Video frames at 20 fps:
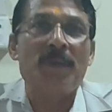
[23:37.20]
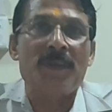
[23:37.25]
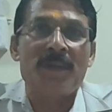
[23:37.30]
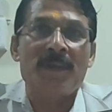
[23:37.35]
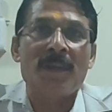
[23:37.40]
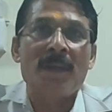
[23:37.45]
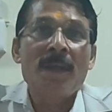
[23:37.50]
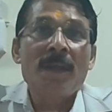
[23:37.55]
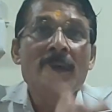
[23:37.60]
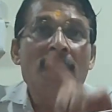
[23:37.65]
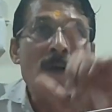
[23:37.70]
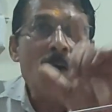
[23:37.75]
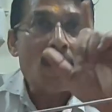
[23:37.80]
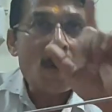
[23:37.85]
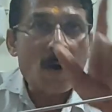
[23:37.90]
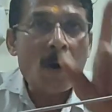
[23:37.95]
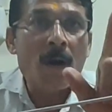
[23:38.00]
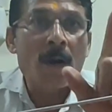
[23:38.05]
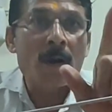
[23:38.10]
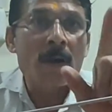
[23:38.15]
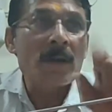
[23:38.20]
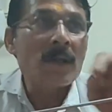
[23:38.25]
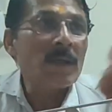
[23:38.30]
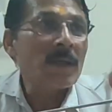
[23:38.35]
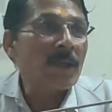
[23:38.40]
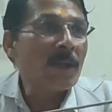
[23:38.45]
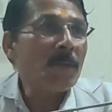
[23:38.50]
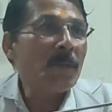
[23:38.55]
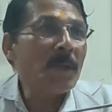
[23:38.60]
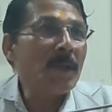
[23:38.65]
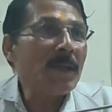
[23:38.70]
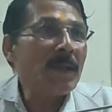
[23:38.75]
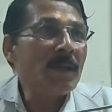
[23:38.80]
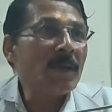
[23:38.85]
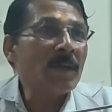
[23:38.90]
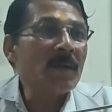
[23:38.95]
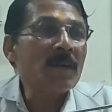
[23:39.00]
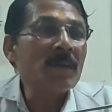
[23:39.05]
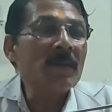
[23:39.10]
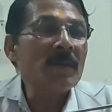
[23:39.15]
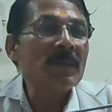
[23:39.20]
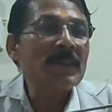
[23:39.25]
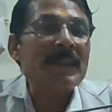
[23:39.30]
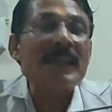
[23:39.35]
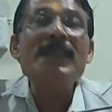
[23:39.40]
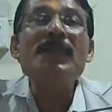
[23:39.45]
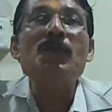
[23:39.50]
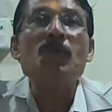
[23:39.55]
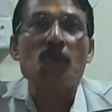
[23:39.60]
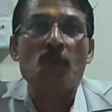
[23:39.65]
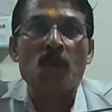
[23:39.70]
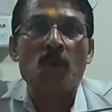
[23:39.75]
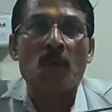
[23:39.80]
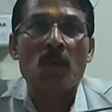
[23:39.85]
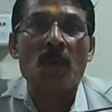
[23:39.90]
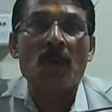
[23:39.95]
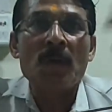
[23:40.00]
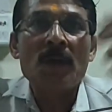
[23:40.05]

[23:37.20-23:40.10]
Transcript: pin or even your sense screw,